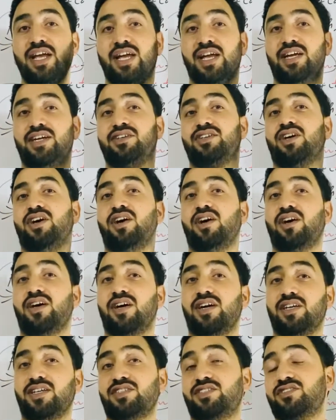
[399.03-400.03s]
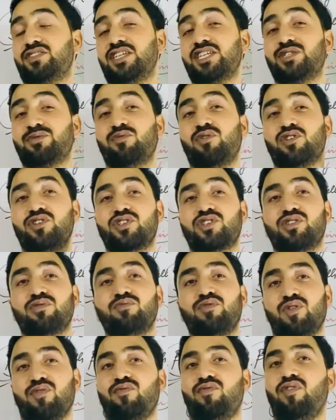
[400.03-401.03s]
It is
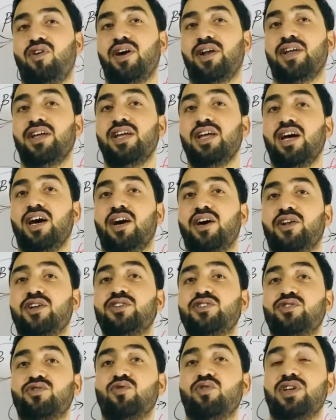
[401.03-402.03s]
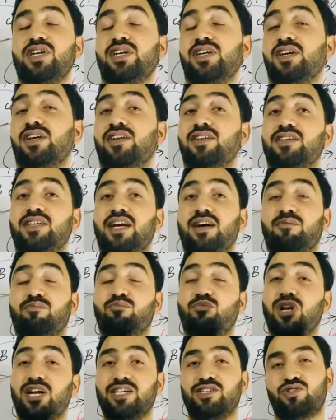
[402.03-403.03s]
responsible for restoring the
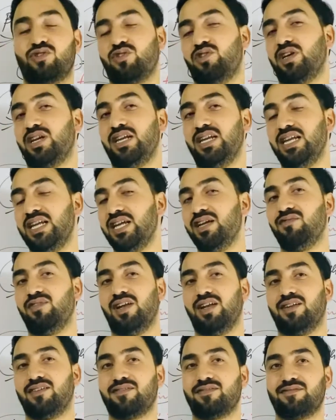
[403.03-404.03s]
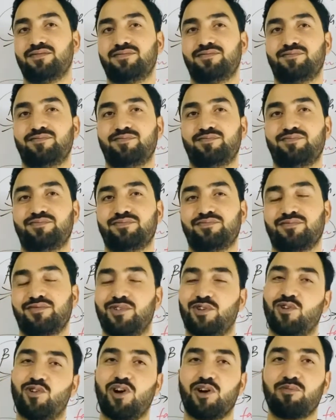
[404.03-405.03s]
blood sugar level.
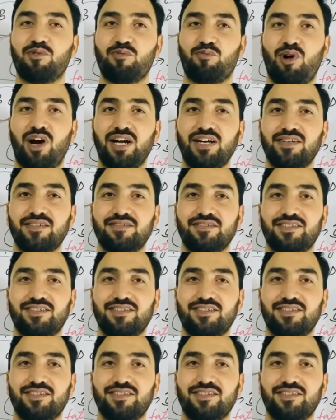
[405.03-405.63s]
You got my point?